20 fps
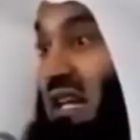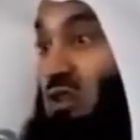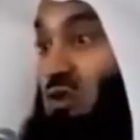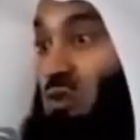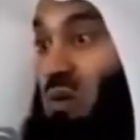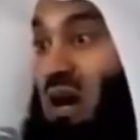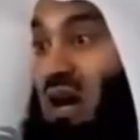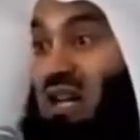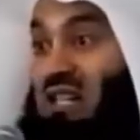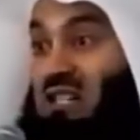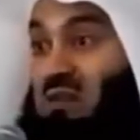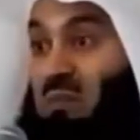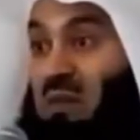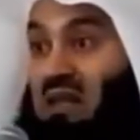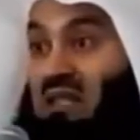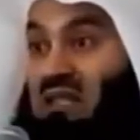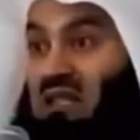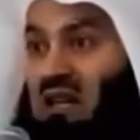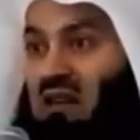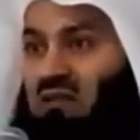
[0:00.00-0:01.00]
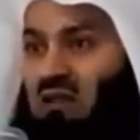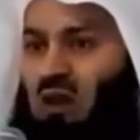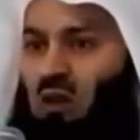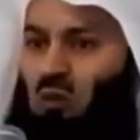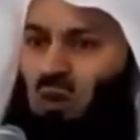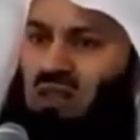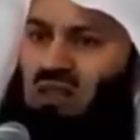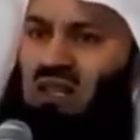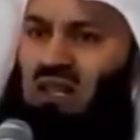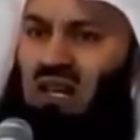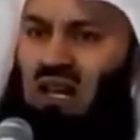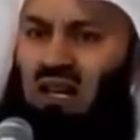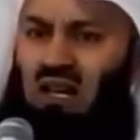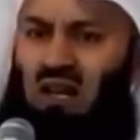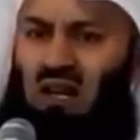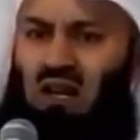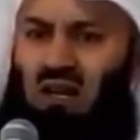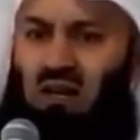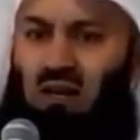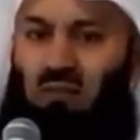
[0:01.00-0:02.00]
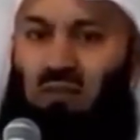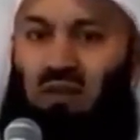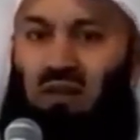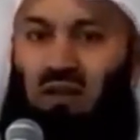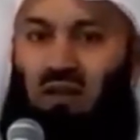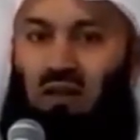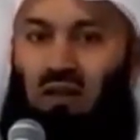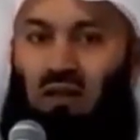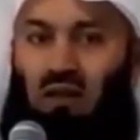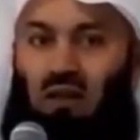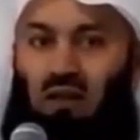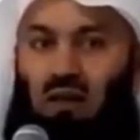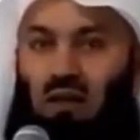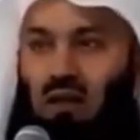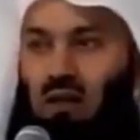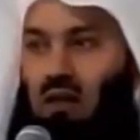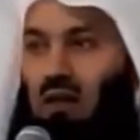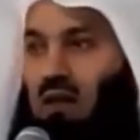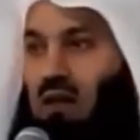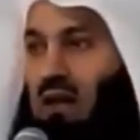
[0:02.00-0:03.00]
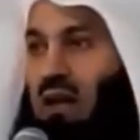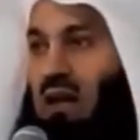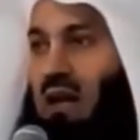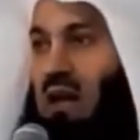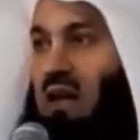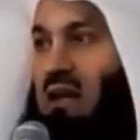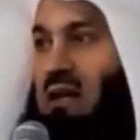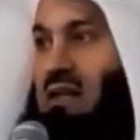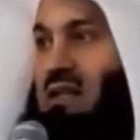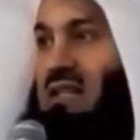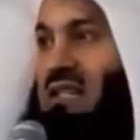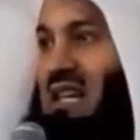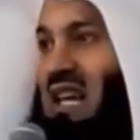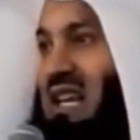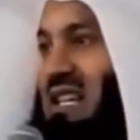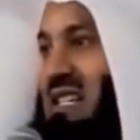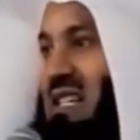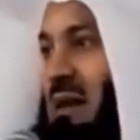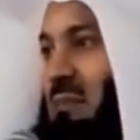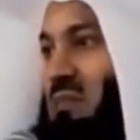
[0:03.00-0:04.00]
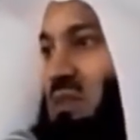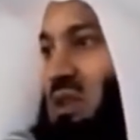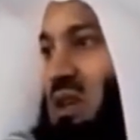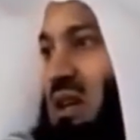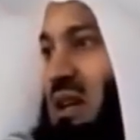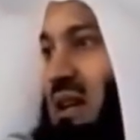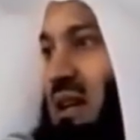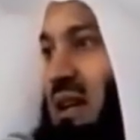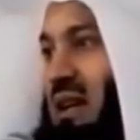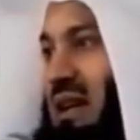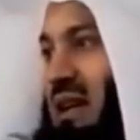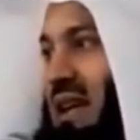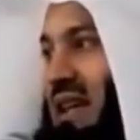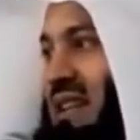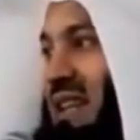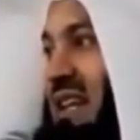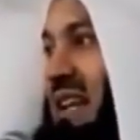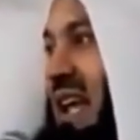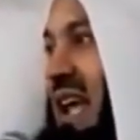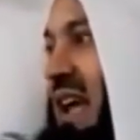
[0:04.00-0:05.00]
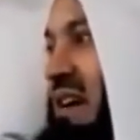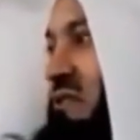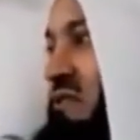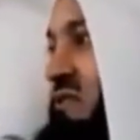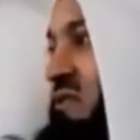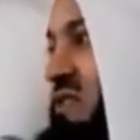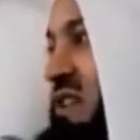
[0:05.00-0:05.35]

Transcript: to ask myself, what did I learn? Can I say something that every